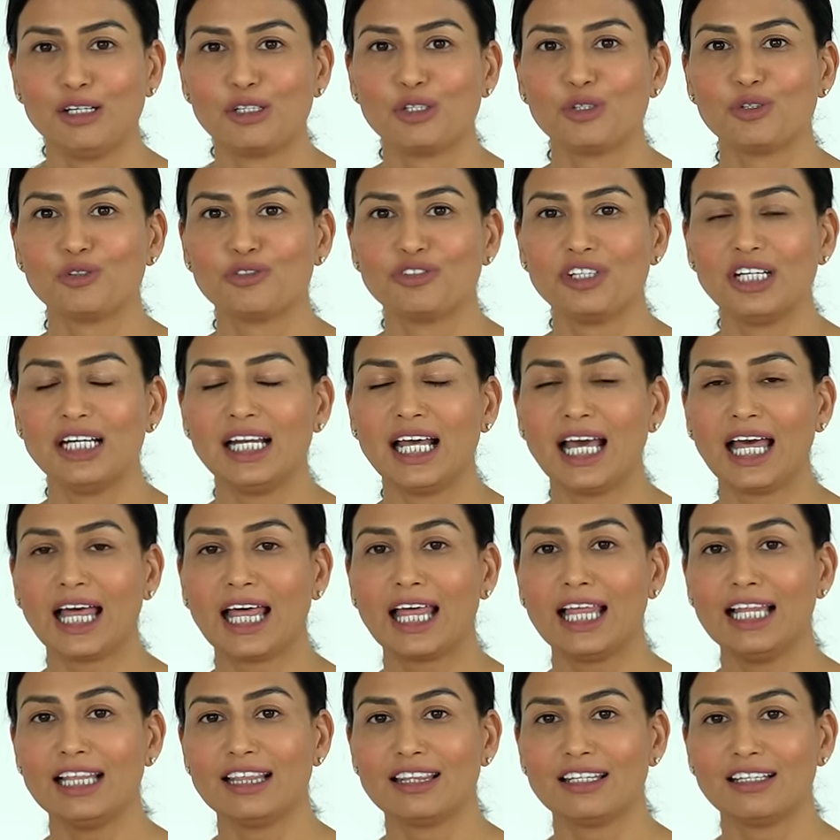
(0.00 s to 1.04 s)
you feel
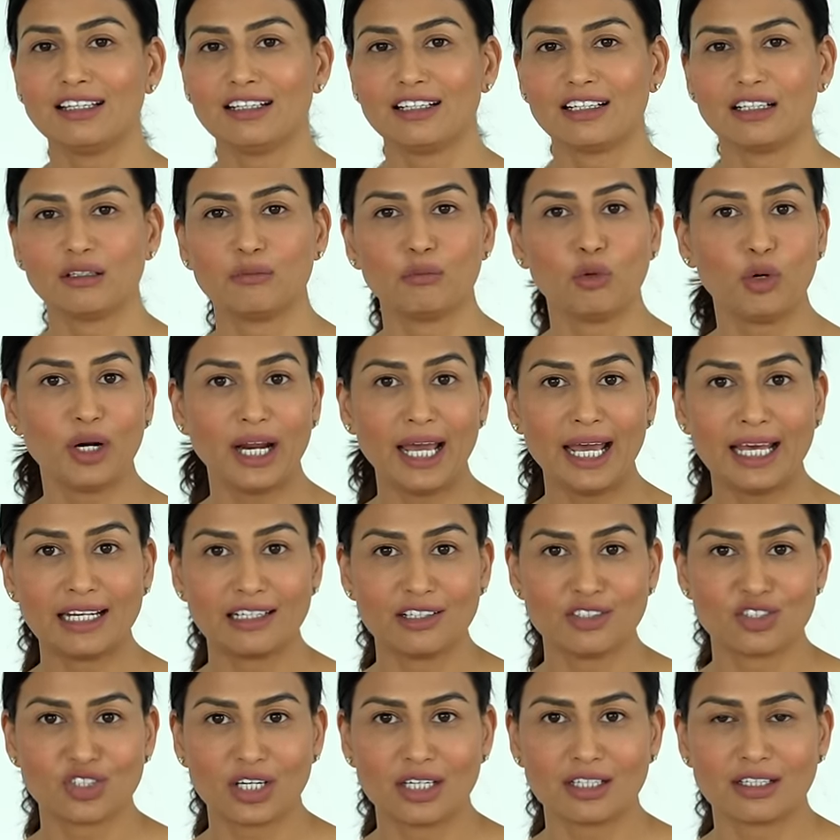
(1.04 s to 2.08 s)
healthier and more
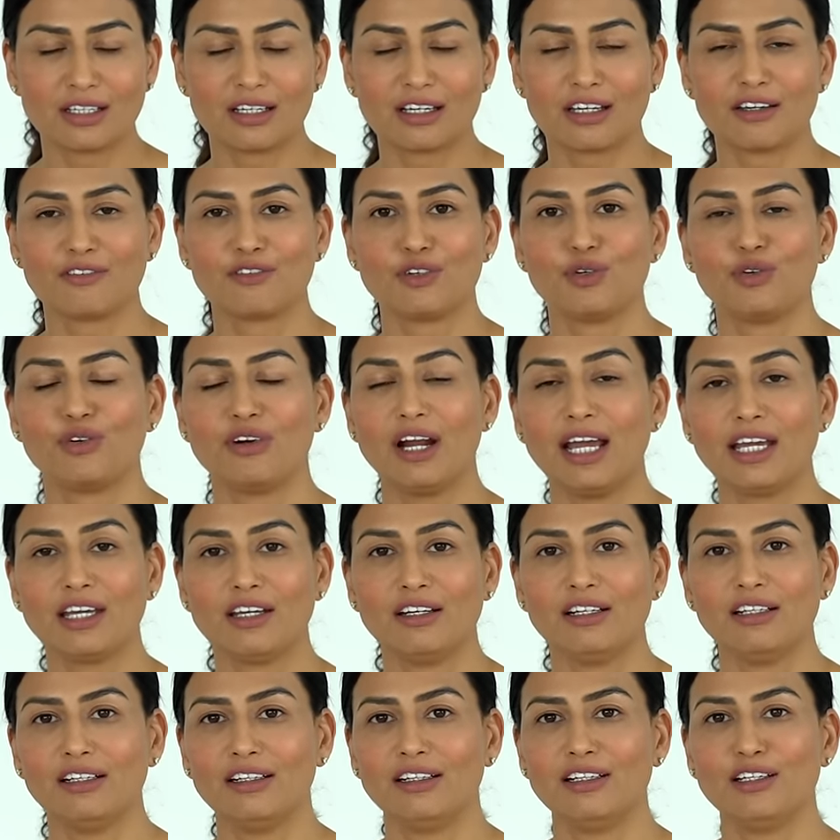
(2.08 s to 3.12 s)
energetic if you
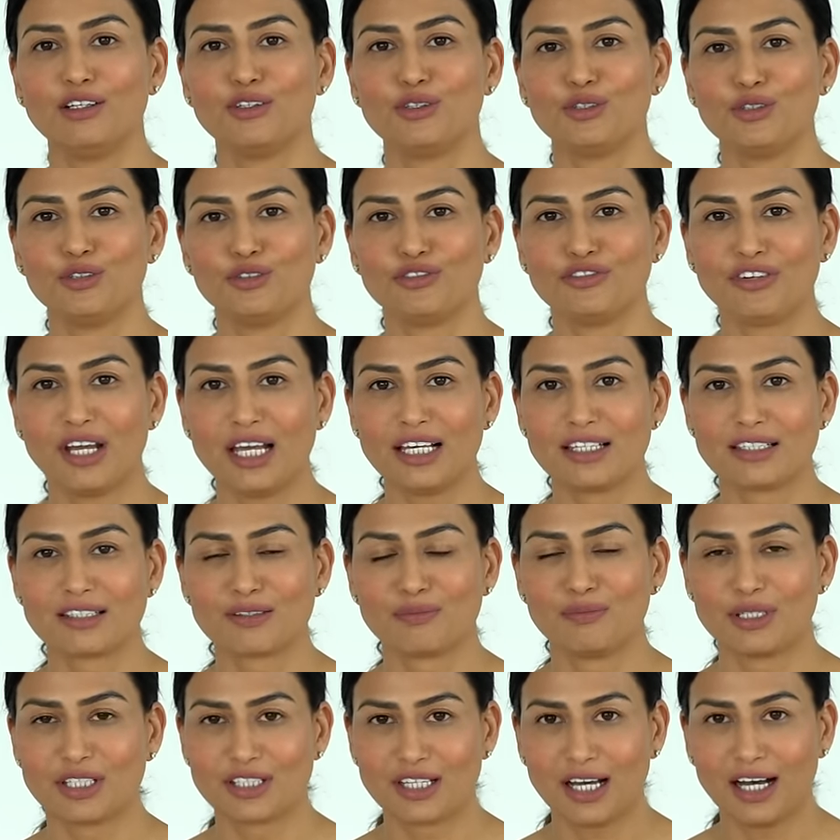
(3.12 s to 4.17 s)
regularly do face
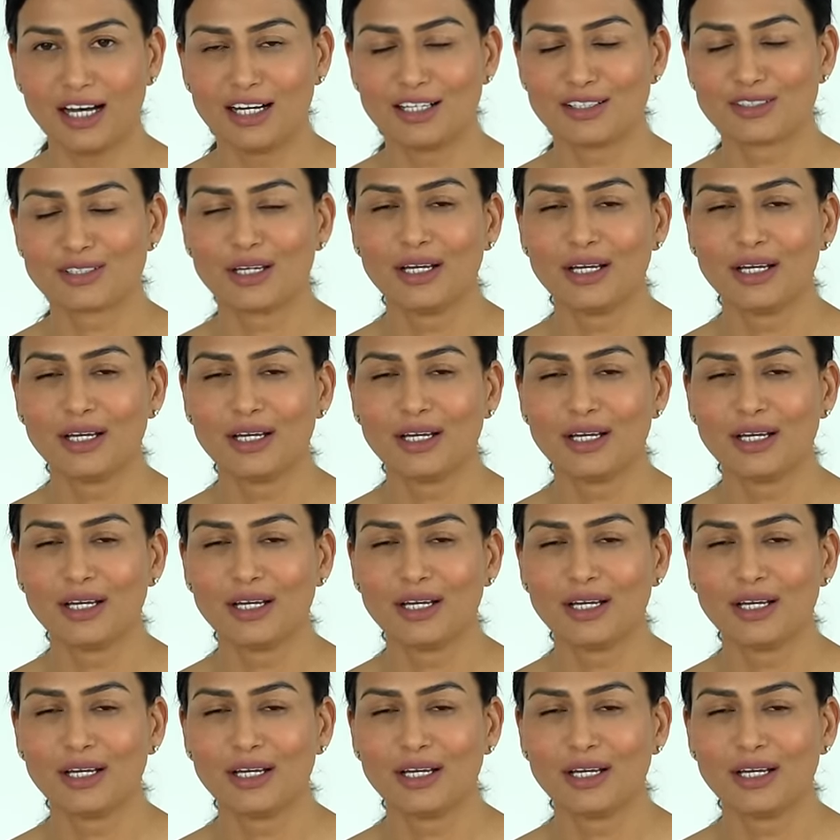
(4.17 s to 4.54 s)
massage.